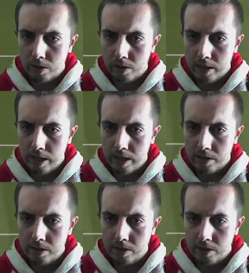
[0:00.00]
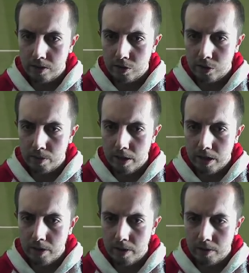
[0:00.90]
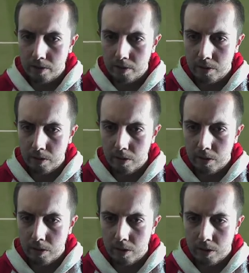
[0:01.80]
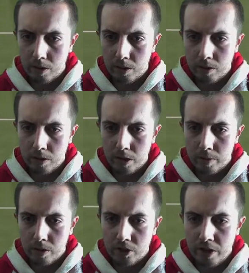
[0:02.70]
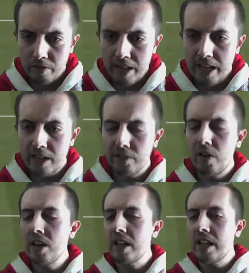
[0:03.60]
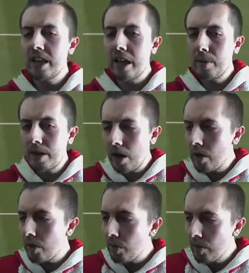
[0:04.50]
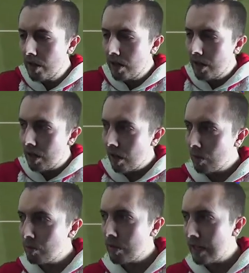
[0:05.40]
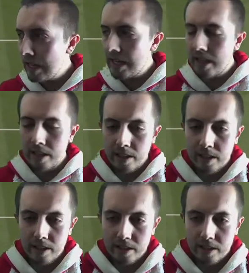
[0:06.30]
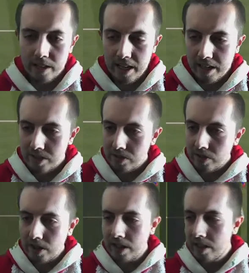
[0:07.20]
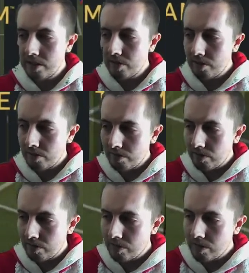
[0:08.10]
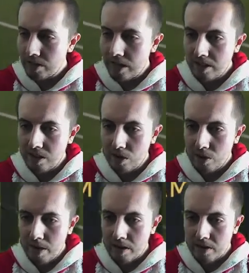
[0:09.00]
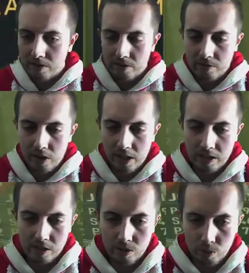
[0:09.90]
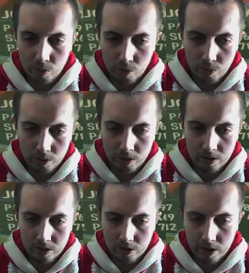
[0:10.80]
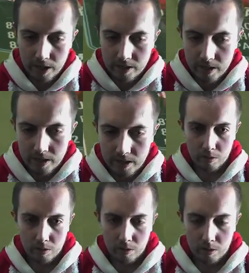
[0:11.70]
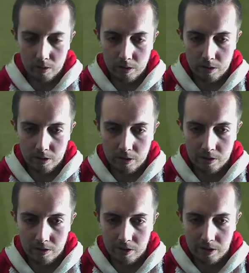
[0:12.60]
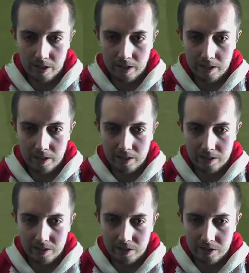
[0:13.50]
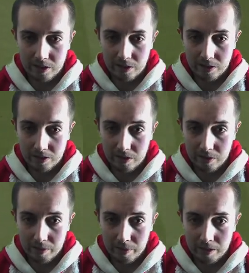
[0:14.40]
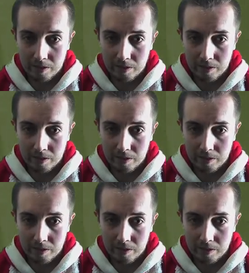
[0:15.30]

Fellas should be anyway. Come on, João Felix, finally, there we go. Holy, taking us fucking 60 odd minutes to fucking score. Crazy. Just can't do it. Just can't do it, man.